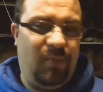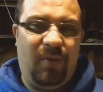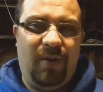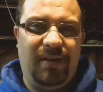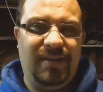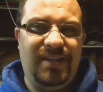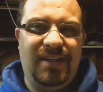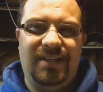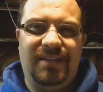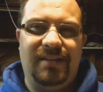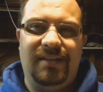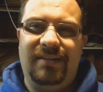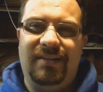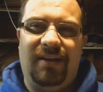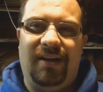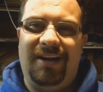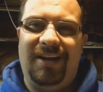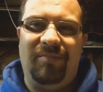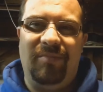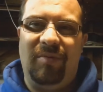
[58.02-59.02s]
well, just
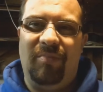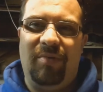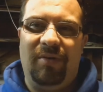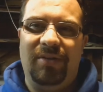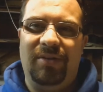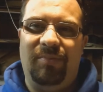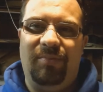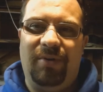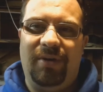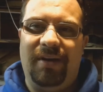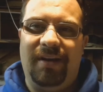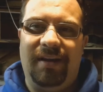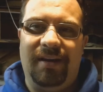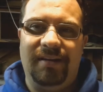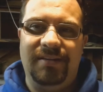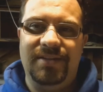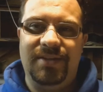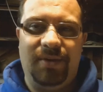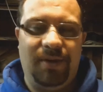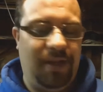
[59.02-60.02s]
until I can be bothered putting it
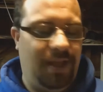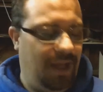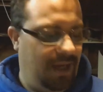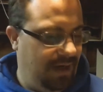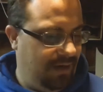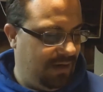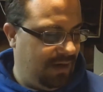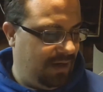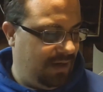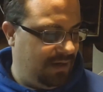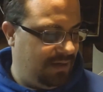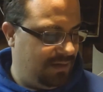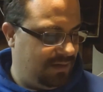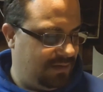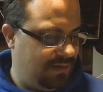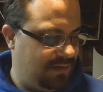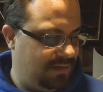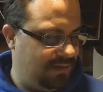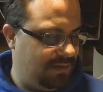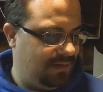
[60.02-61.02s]
into a keg, really.
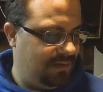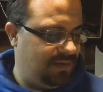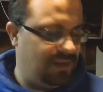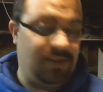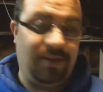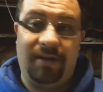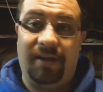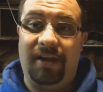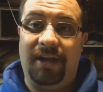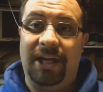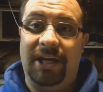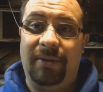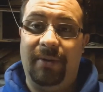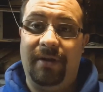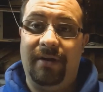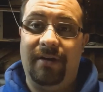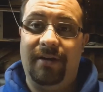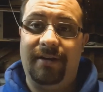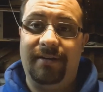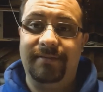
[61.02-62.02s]
It's not going
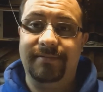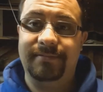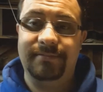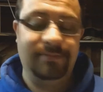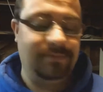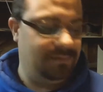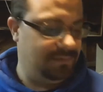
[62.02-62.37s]
anywhere, right?